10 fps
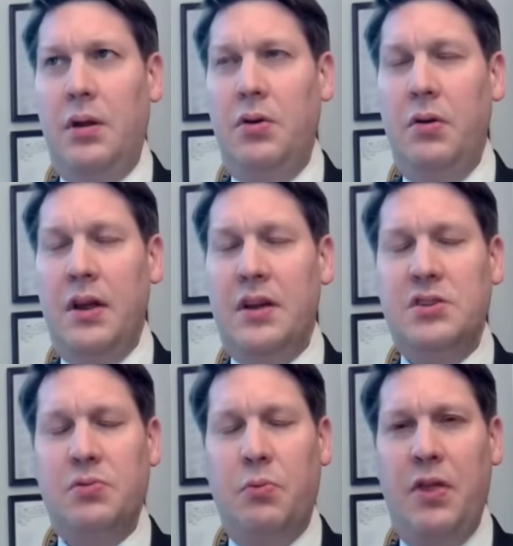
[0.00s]

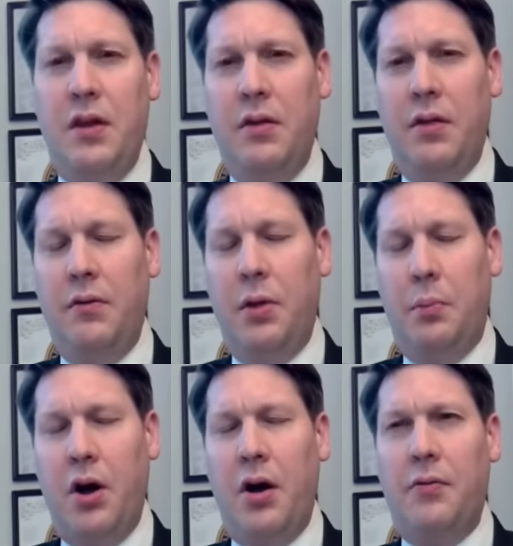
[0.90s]
units within the
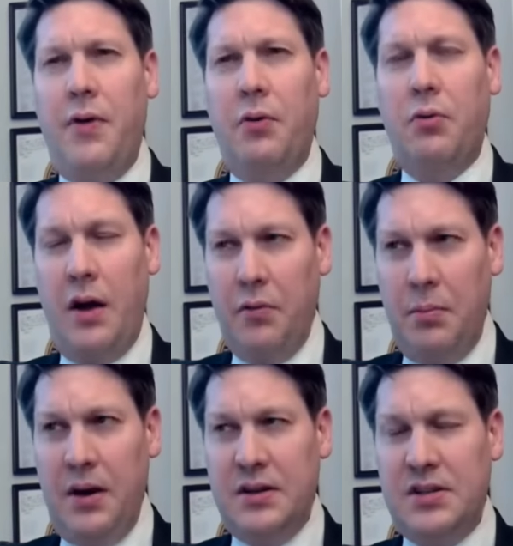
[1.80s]
broader federal
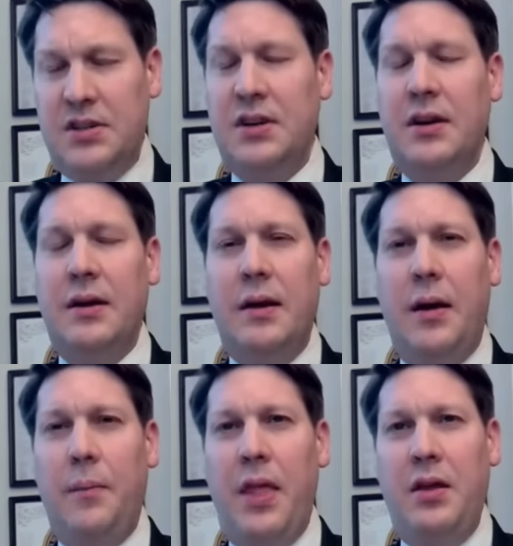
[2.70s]
government,
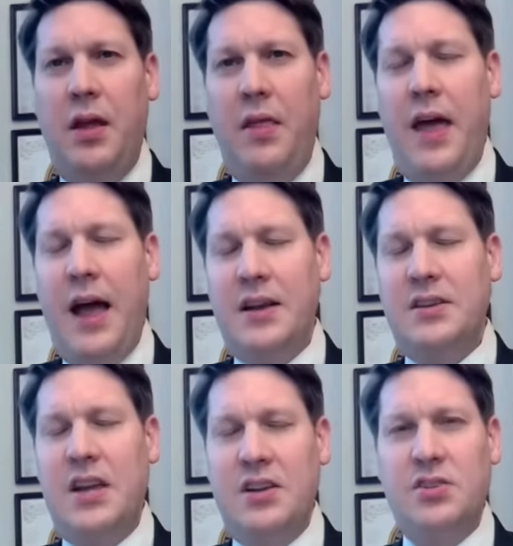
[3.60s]
that
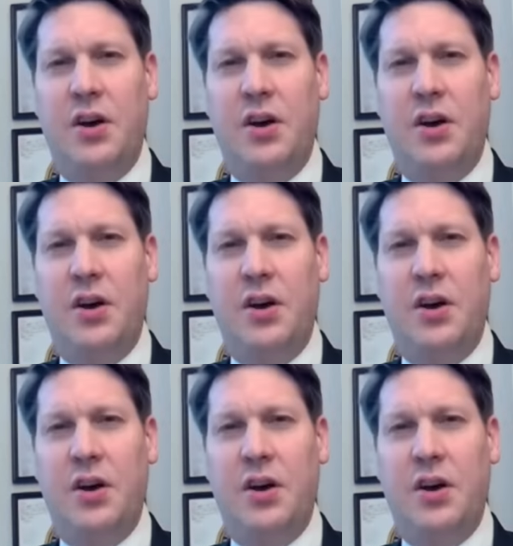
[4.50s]
takes